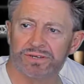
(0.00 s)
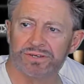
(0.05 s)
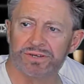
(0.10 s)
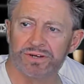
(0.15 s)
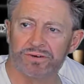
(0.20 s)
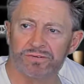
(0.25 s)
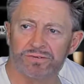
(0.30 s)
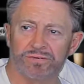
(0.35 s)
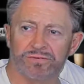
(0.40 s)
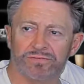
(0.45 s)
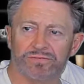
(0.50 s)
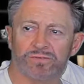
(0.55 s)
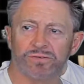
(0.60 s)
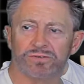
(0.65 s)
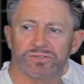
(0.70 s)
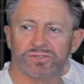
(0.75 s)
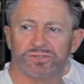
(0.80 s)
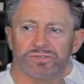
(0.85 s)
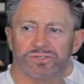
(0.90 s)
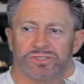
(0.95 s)
Now, of
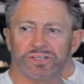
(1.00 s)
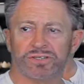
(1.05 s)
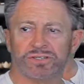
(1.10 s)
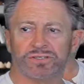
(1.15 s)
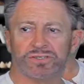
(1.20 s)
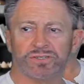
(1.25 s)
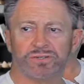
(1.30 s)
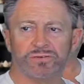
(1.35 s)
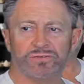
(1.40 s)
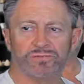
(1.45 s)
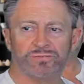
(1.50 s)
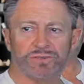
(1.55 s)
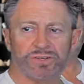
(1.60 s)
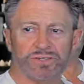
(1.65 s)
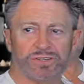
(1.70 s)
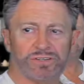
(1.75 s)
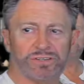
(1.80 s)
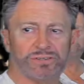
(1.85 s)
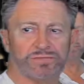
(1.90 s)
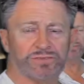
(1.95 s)
course, you're seeing two of
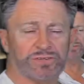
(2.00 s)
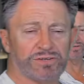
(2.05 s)
me in the